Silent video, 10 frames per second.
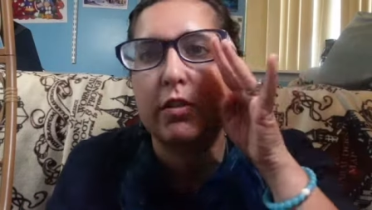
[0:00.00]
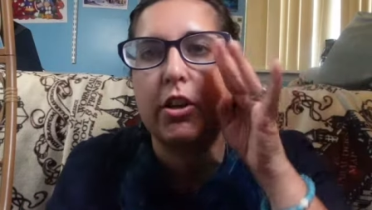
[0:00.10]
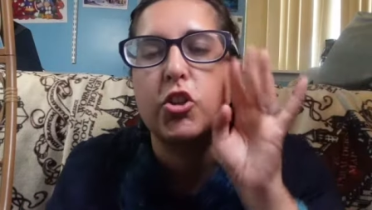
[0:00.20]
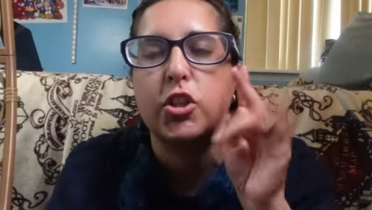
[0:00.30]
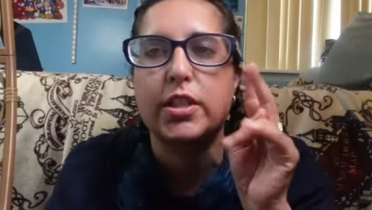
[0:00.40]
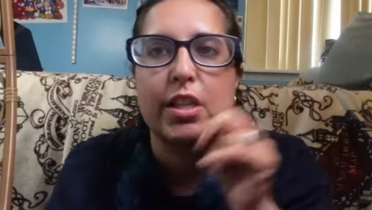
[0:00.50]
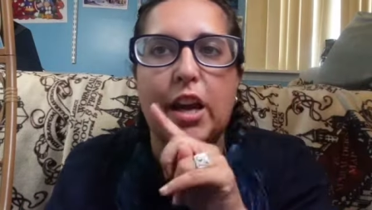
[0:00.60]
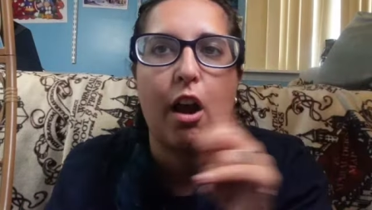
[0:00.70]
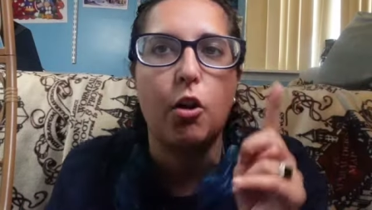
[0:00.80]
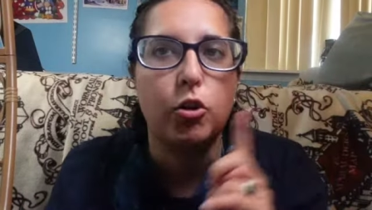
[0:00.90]
footage and see
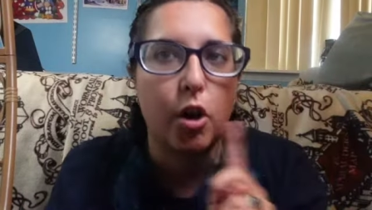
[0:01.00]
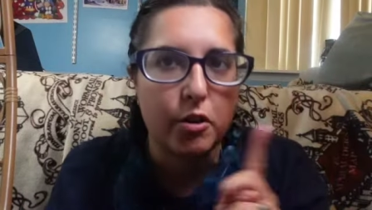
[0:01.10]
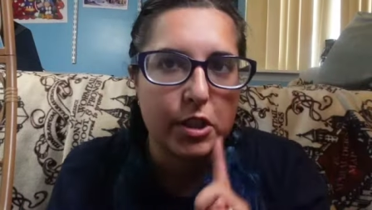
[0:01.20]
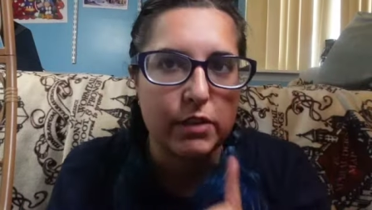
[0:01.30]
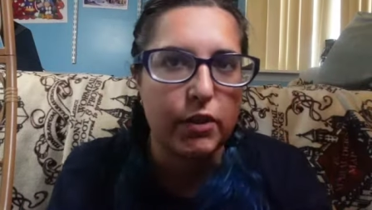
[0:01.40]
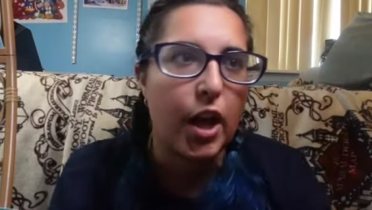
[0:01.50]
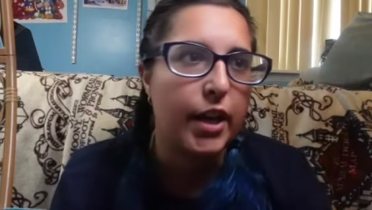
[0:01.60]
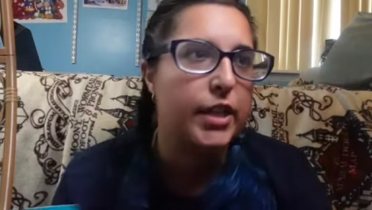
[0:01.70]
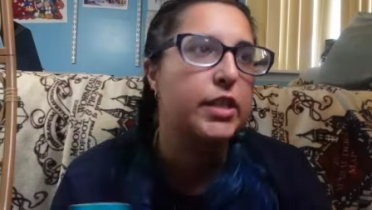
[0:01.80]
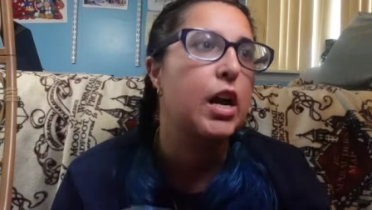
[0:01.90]
how long this vlog
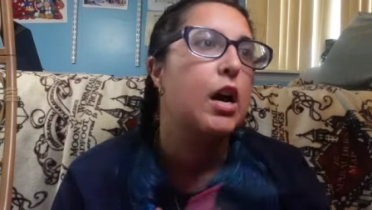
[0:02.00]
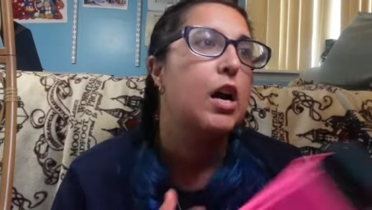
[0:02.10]
is.